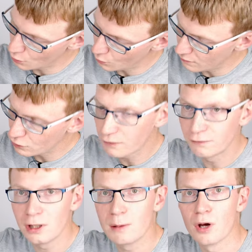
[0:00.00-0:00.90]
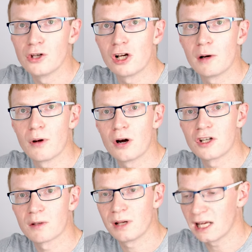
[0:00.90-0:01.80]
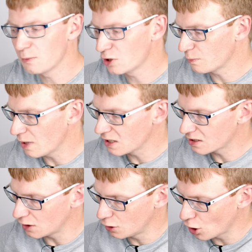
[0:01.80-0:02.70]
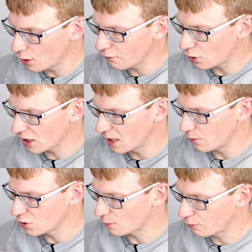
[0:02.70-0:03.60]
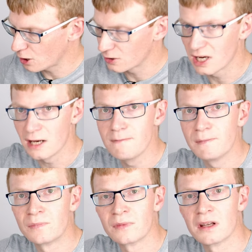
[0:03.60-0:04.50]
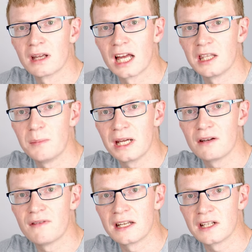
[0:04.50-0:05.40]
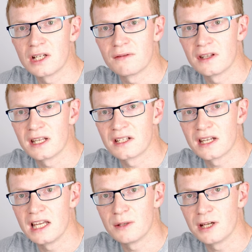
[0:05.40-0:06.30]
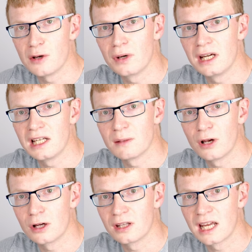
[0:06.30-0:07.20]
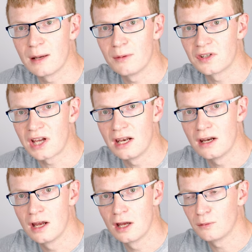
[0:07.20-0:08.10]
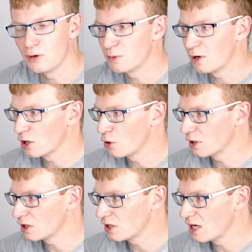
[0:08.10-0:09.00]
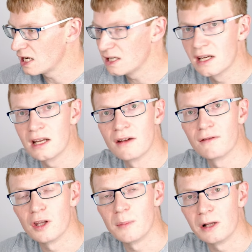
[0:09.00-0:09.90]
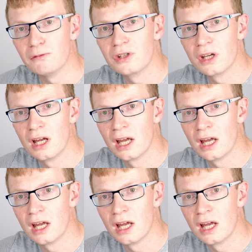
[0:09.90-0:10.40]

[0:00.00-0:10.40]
We've got a fully modular power supply, which means that none of our cables are plugged in. And the big advantage for this is we only need to plug the cables in, which we're going to need for the build.